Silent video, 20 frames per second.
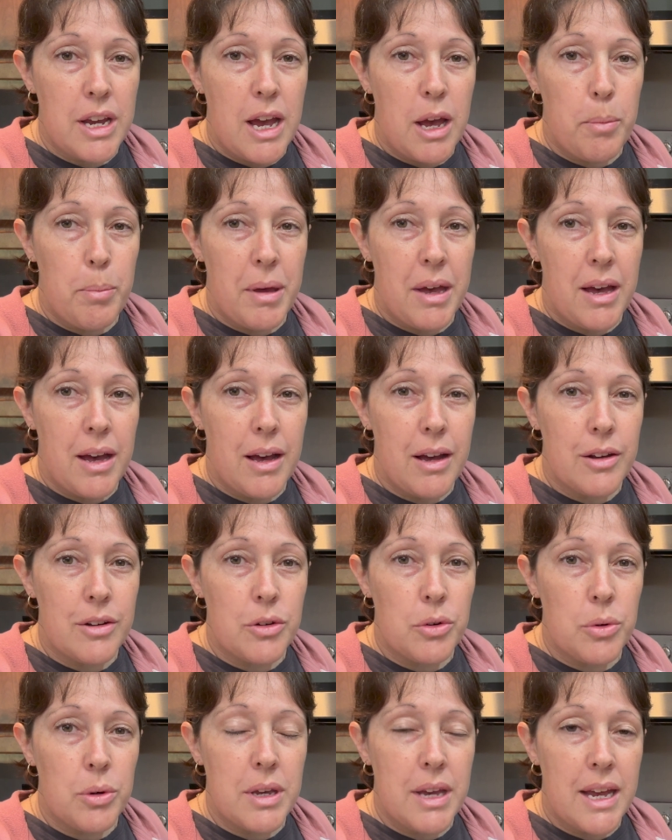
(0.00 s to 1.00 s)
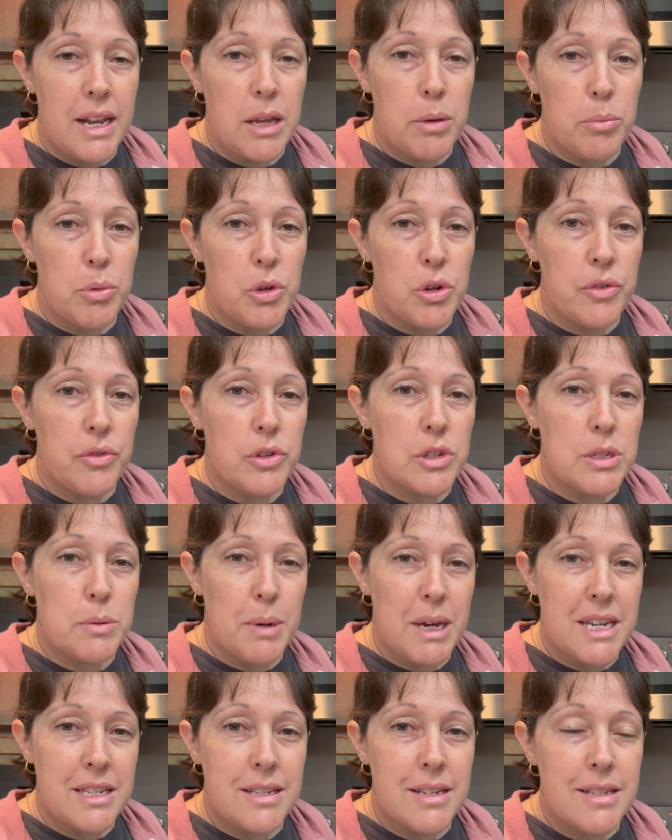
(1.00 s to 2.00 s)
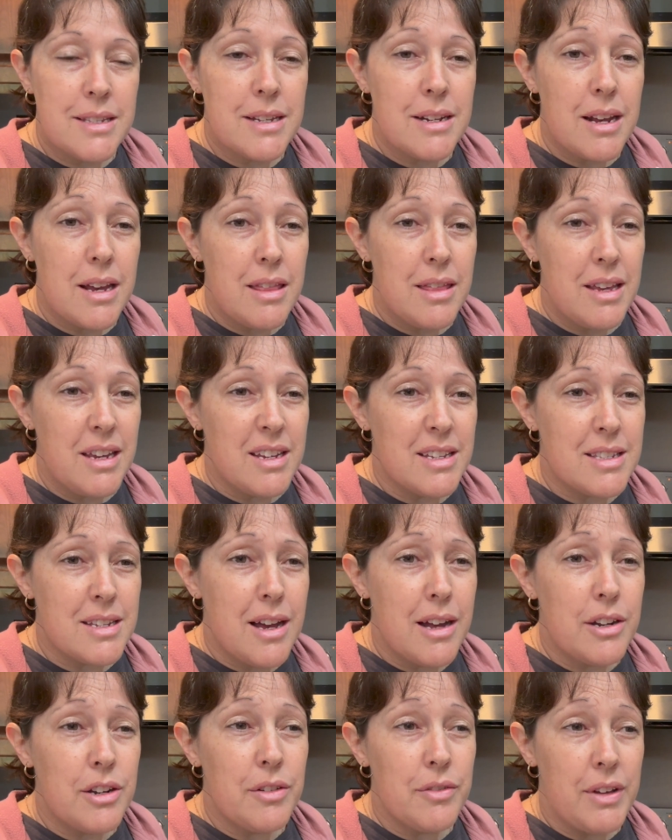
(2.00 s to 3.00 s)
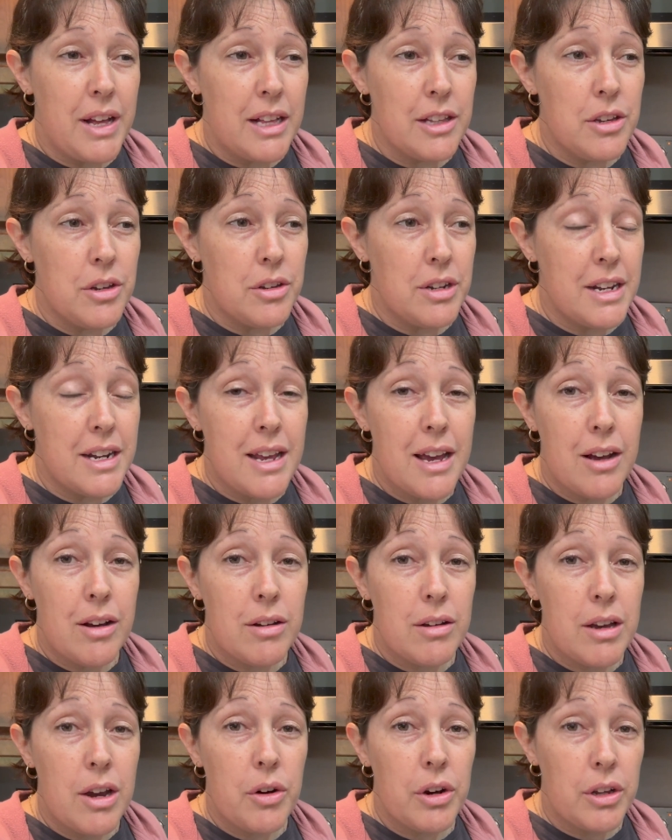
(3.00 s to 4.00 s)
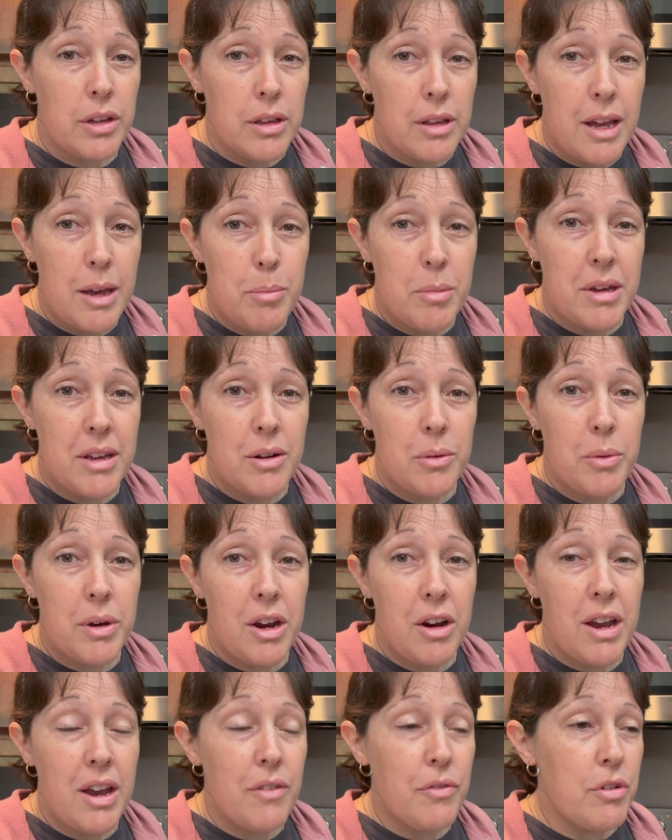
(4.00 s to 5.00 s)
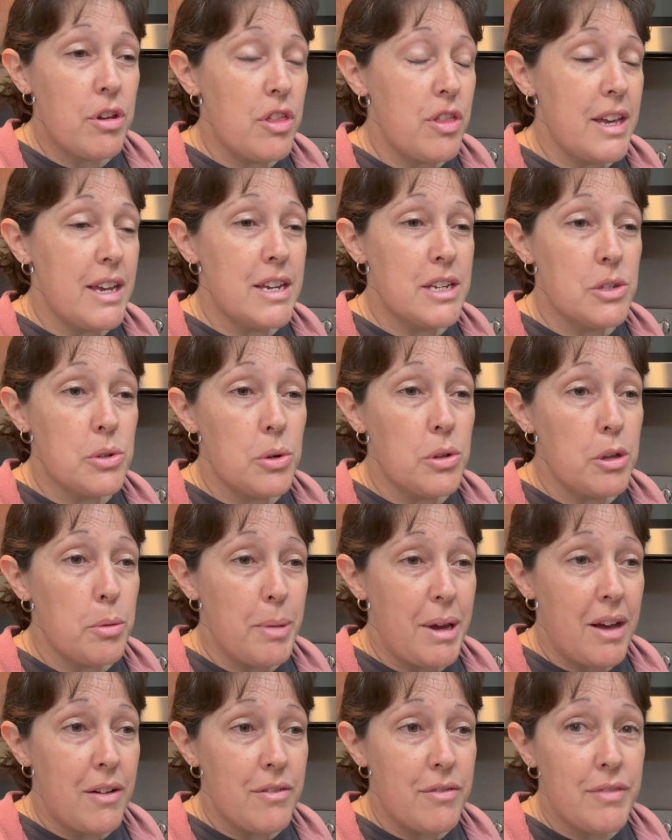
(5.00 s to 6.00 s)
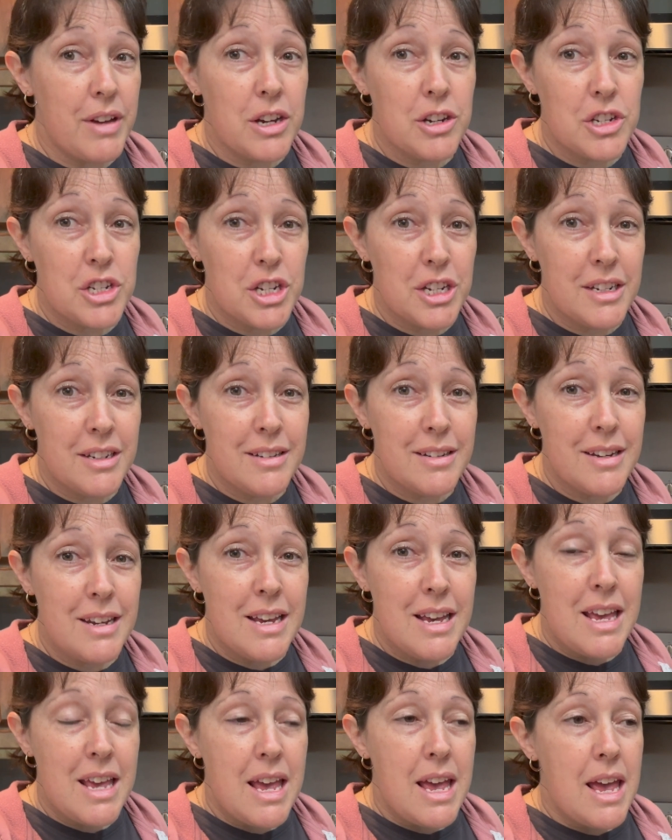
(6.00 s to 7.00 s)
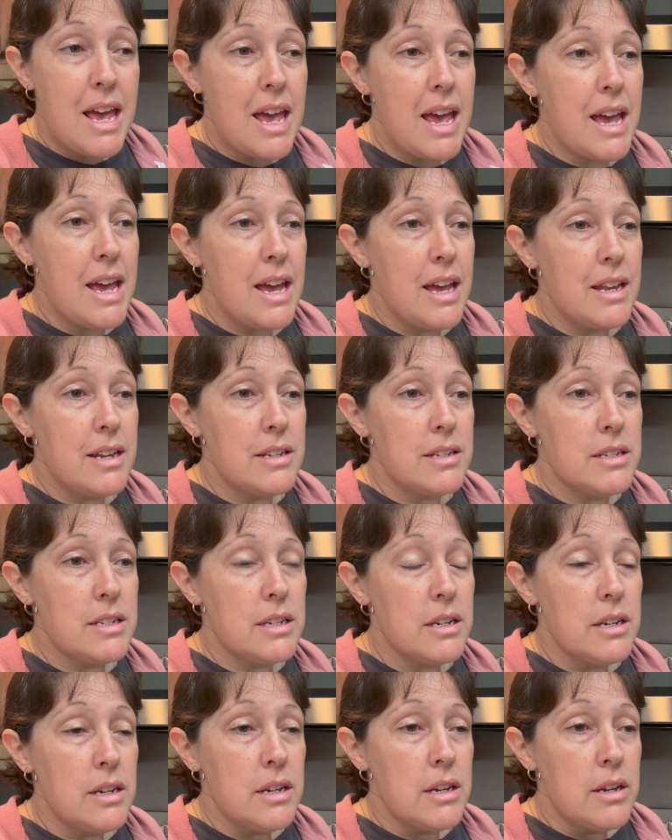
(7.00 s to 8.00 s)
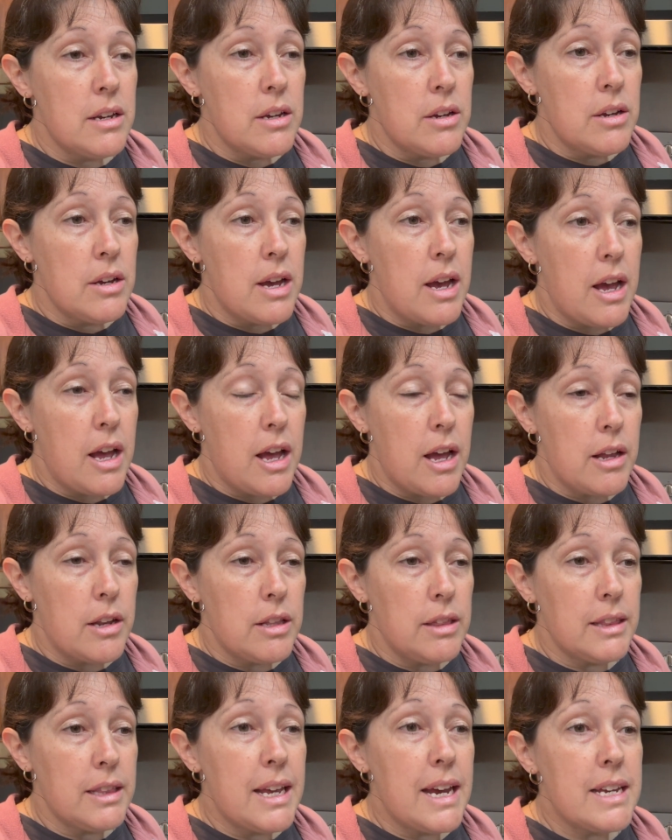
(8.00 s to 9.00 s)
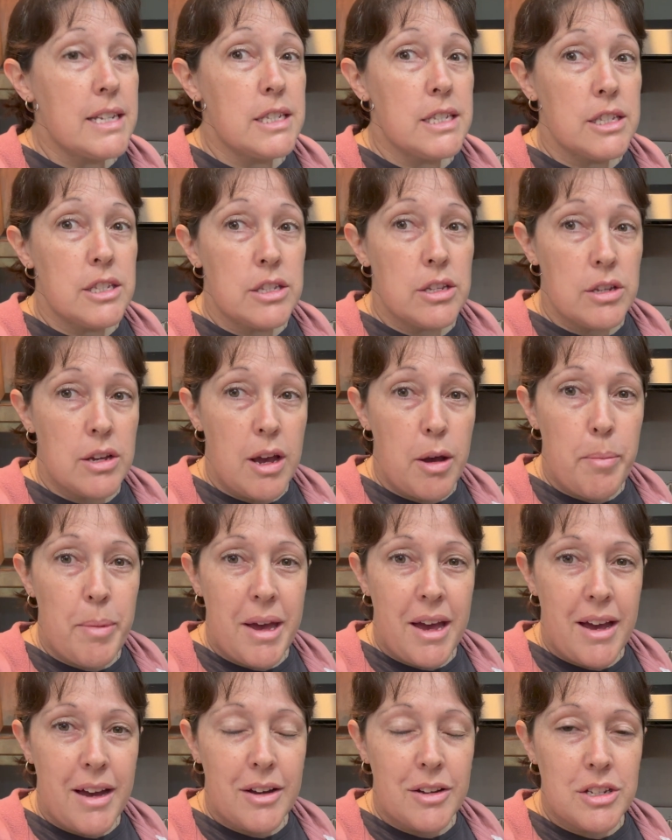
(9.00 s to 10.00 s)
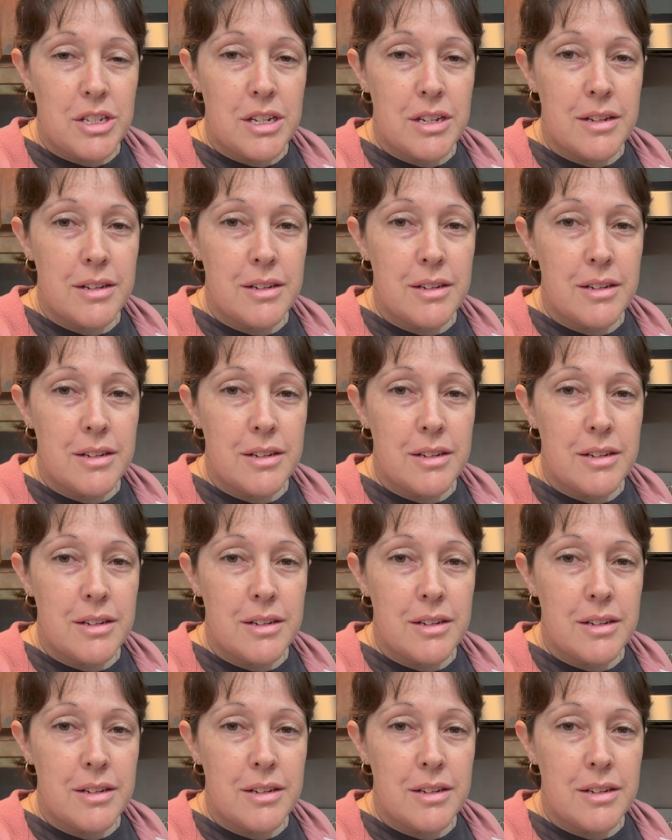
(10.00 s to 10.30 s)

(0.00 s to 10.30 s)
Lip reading: about creating beautiful spaces, and I think it's undervalued in our current climate where everything is all about function and less about